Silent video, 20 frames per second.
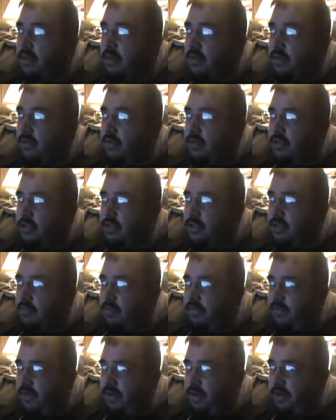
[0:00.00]
Question number
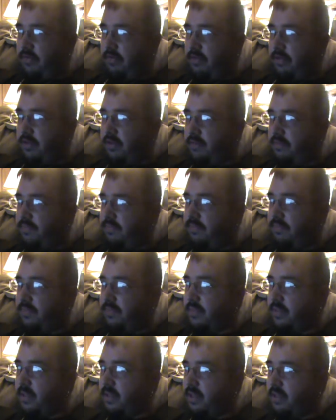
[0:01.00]
5.
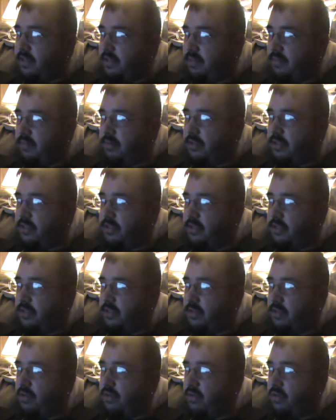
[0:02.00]
Has the presence